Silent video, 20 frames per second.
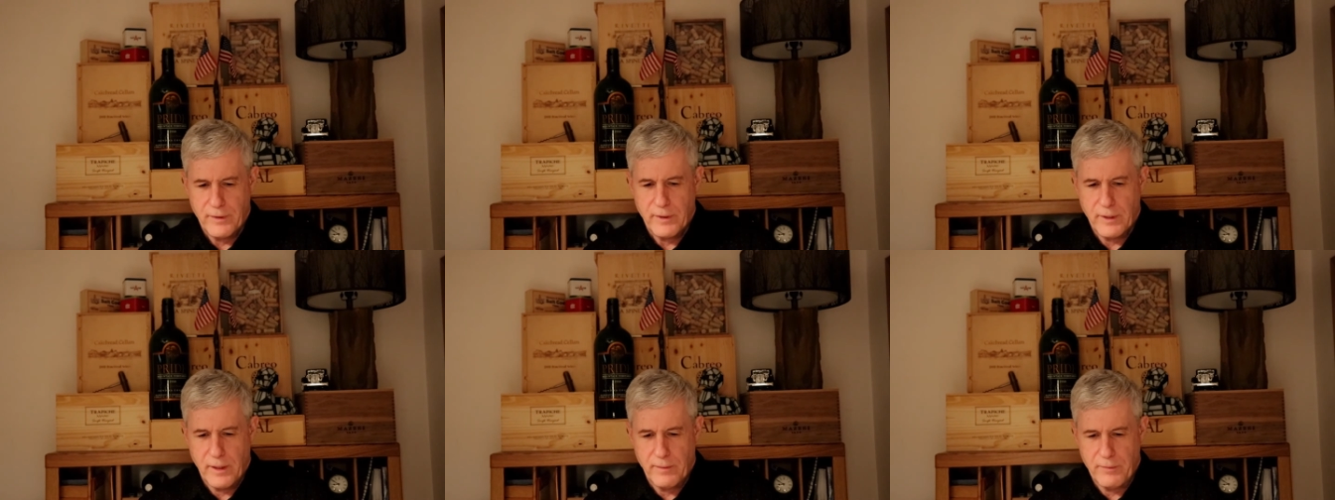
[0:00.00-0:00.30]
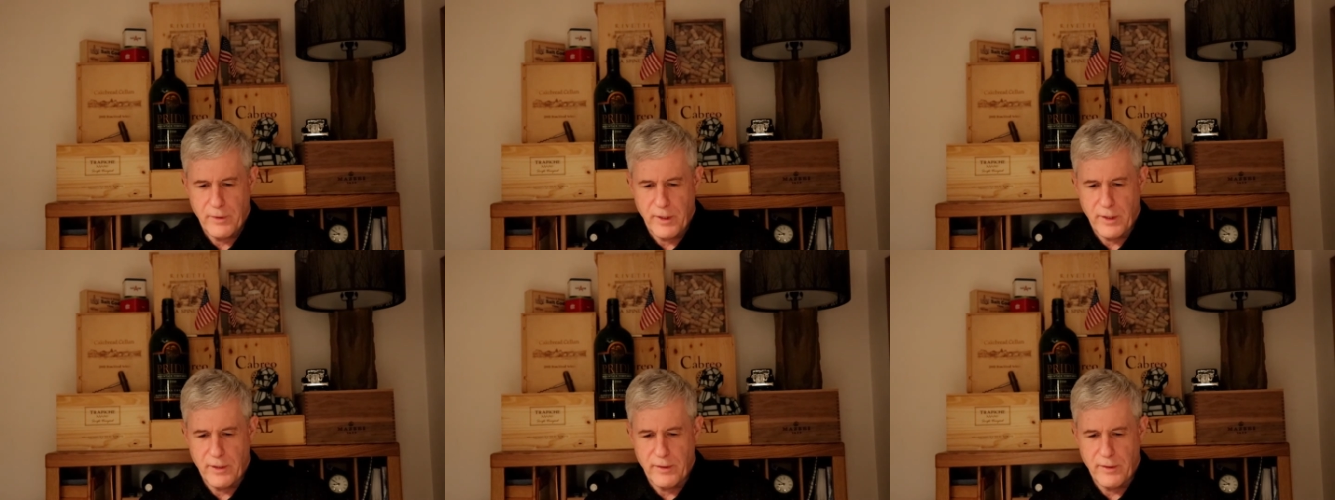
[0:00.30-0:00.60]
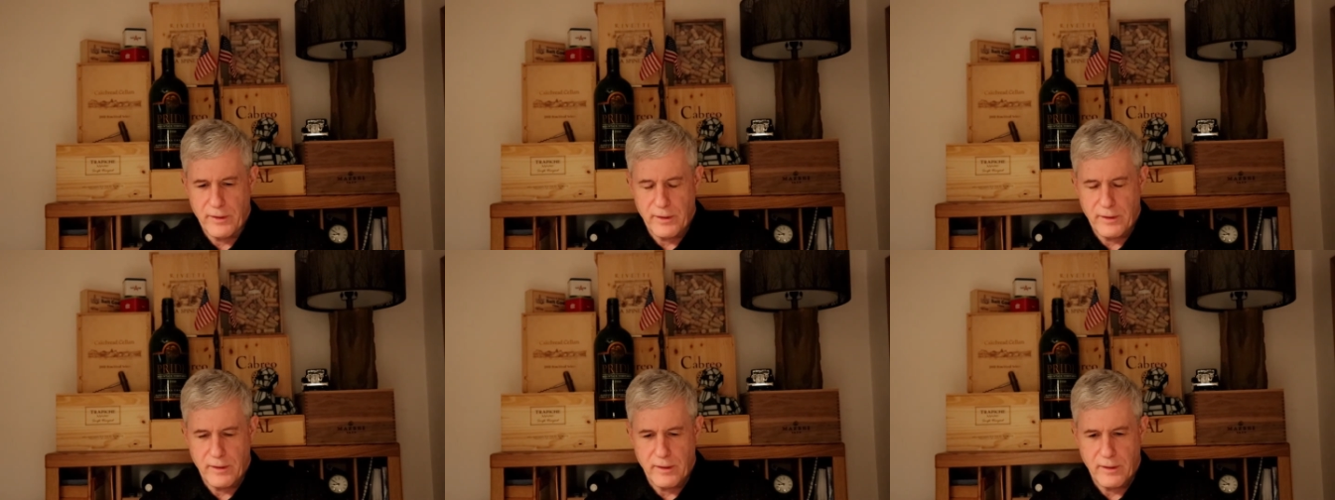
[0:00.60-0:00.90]
I mean,
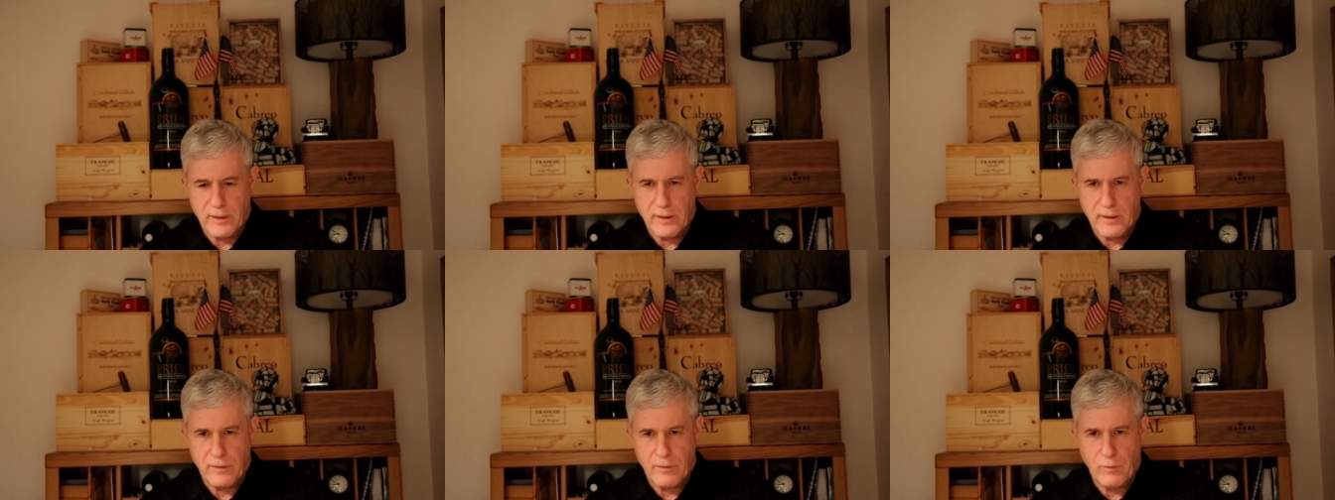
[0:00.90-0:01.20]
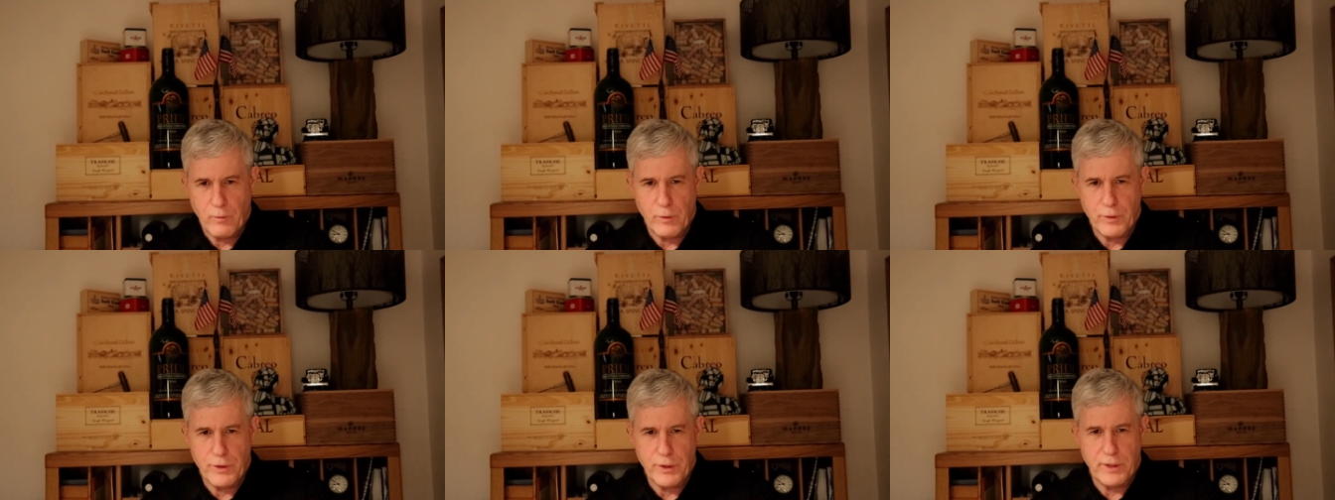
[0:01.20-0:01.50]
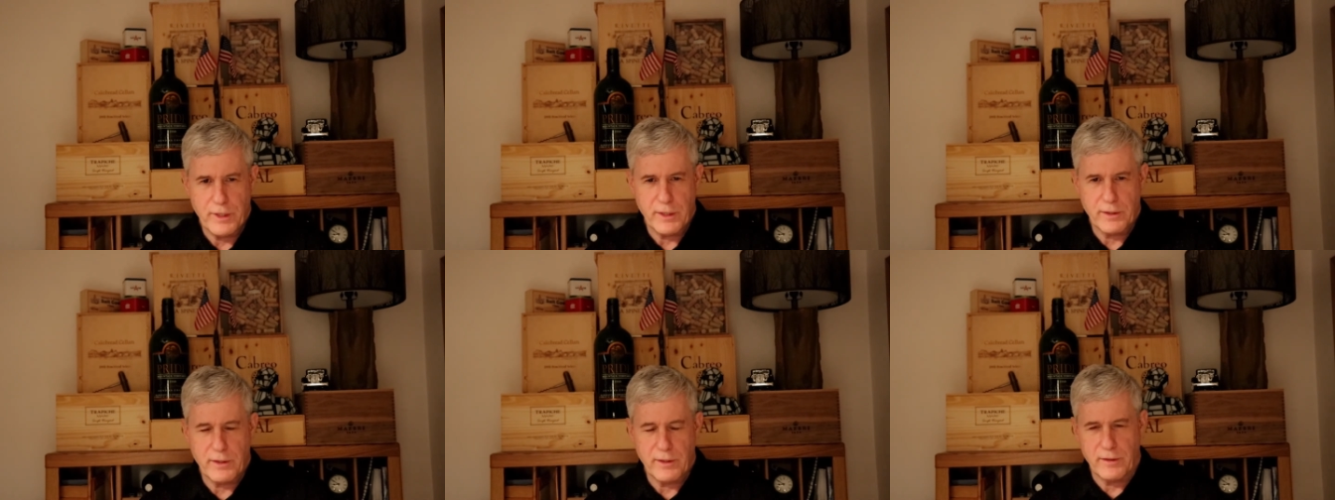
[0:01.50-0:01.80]
when you
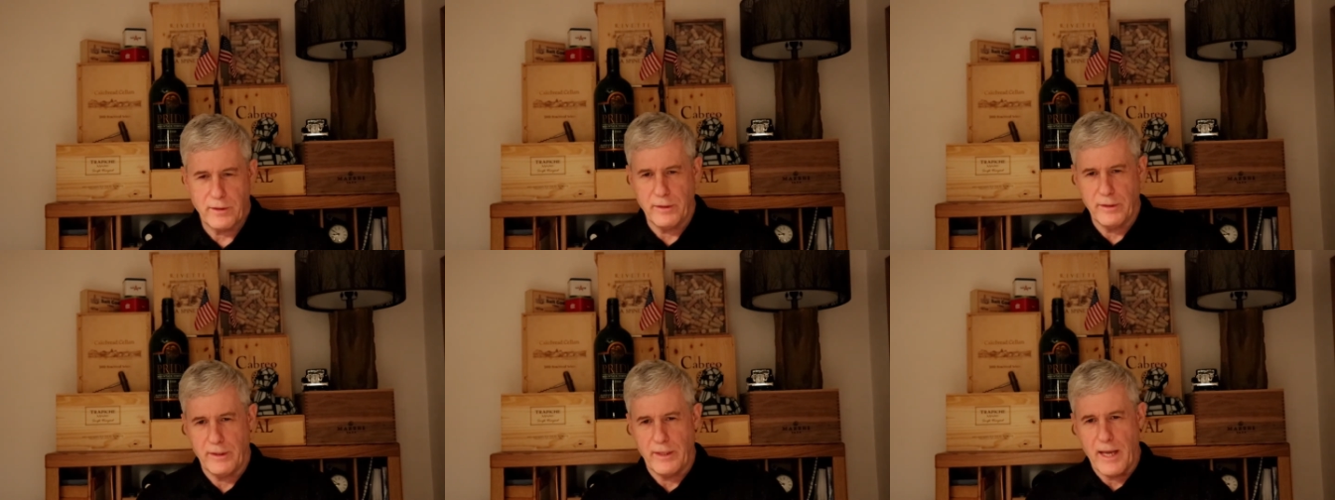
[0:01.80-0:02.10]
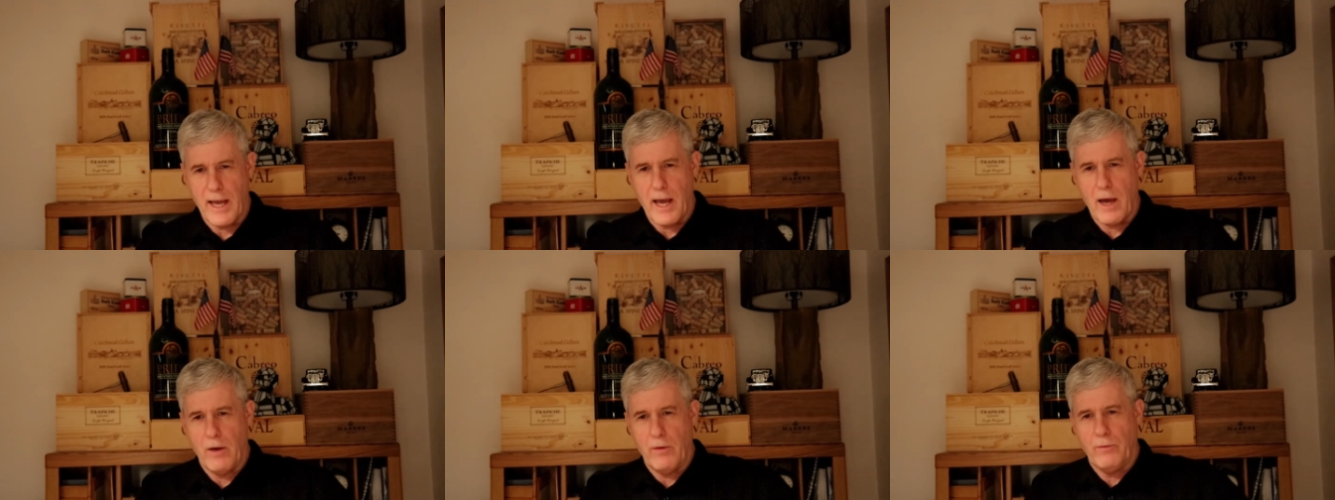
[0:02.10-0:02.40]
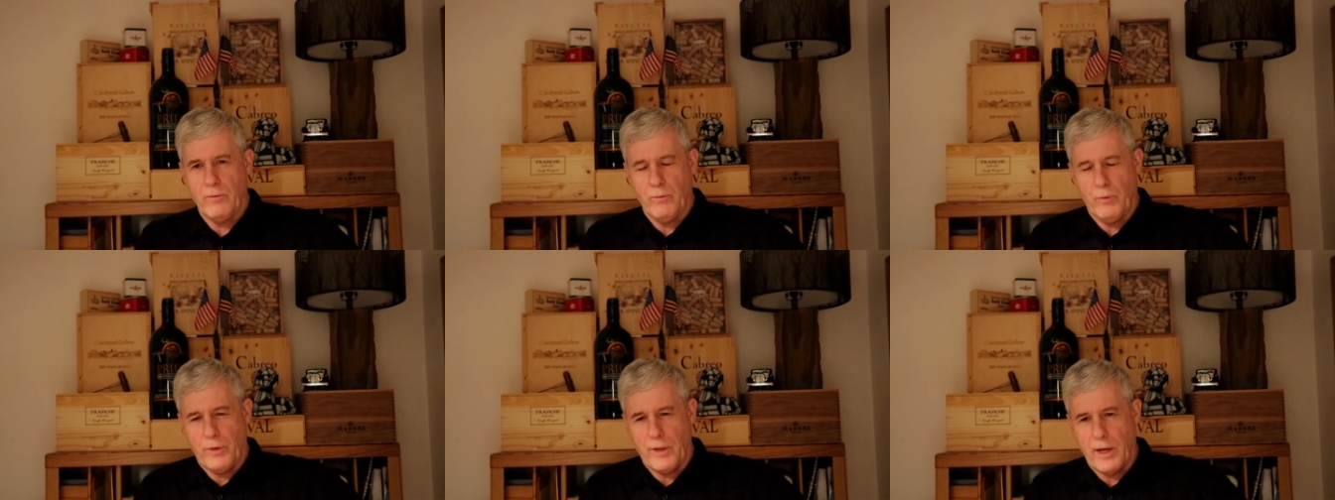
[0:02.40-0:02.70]
get
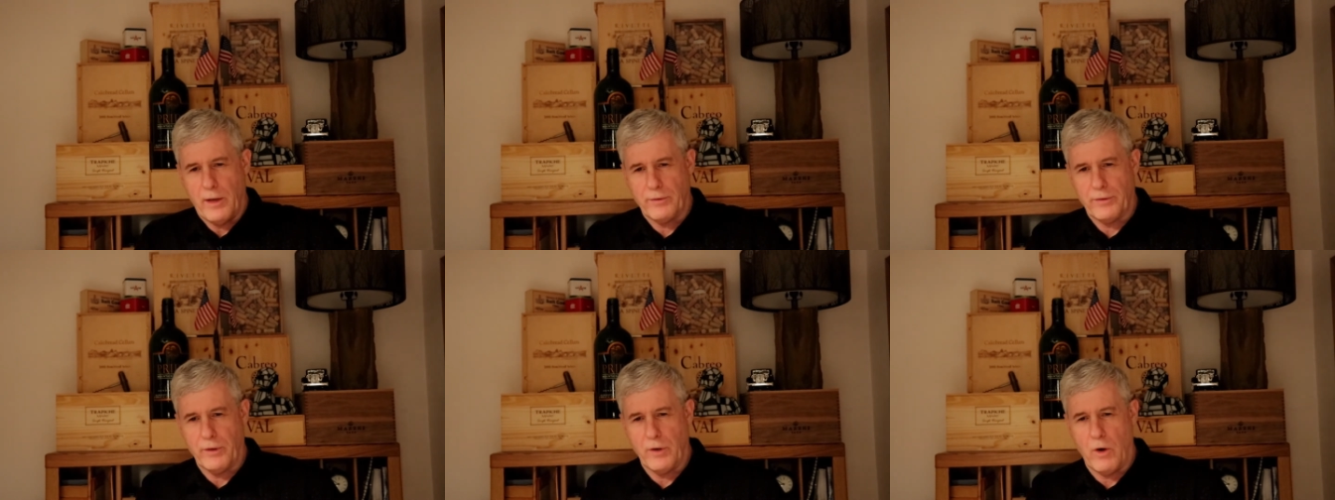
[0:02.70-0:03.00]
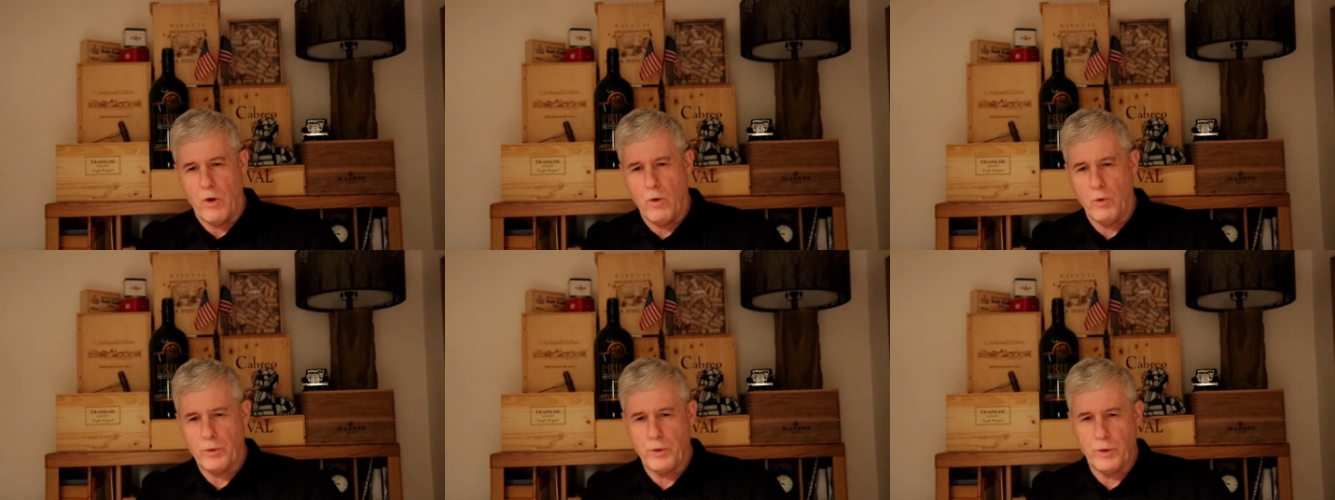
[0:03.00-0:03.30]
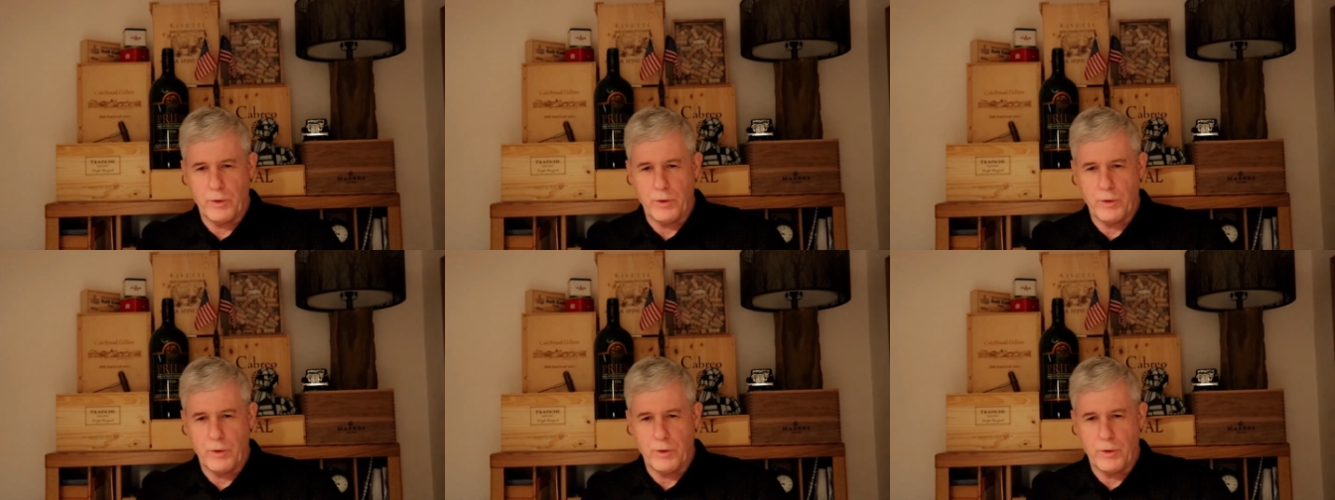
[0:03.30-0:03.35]
down without the oak,